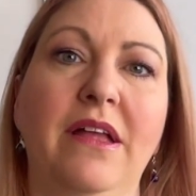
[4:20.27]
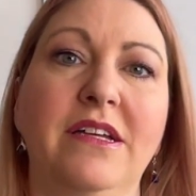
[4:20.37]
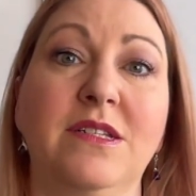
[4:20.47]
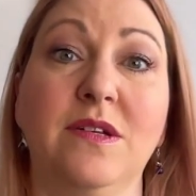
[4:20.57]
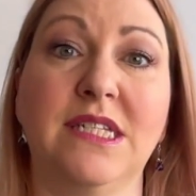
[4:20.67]
And
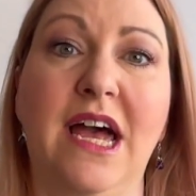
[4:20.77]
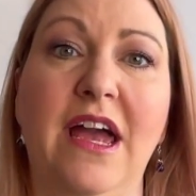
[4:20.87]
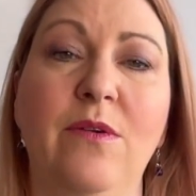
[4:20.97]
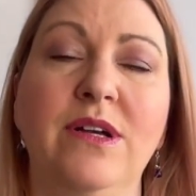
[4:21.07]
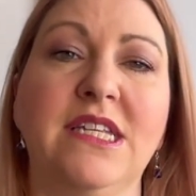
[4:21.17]
as you
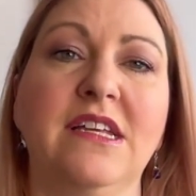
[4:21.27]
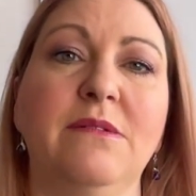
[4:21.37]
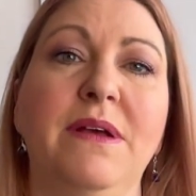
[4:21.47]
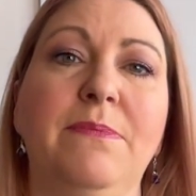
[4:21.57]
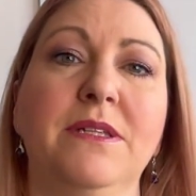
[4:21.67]
say, we're
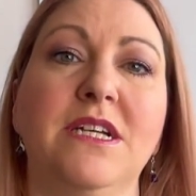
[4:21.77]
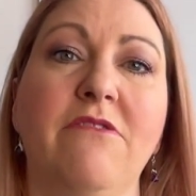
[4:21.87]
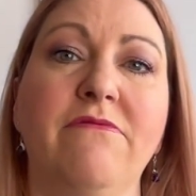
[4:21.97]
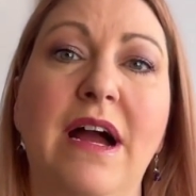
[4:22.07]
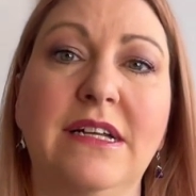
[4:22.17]
sending people
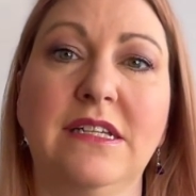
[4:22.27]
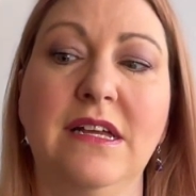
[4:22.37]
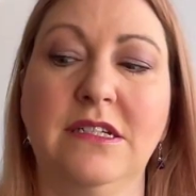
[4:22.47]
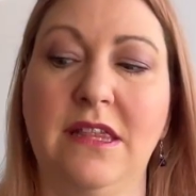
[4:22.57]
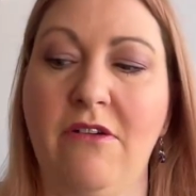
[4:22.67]

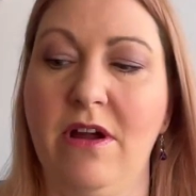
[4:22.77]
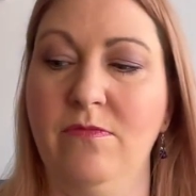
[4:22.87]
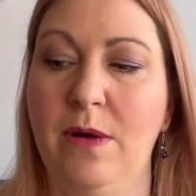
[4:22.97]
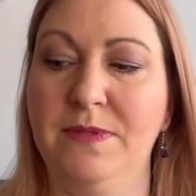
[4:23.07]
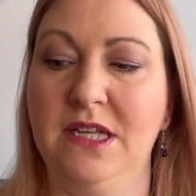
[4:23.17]
directly to their
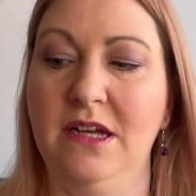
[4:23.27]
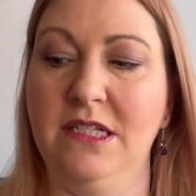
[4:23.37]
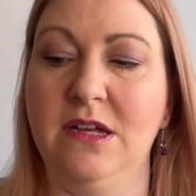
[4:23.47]
own website.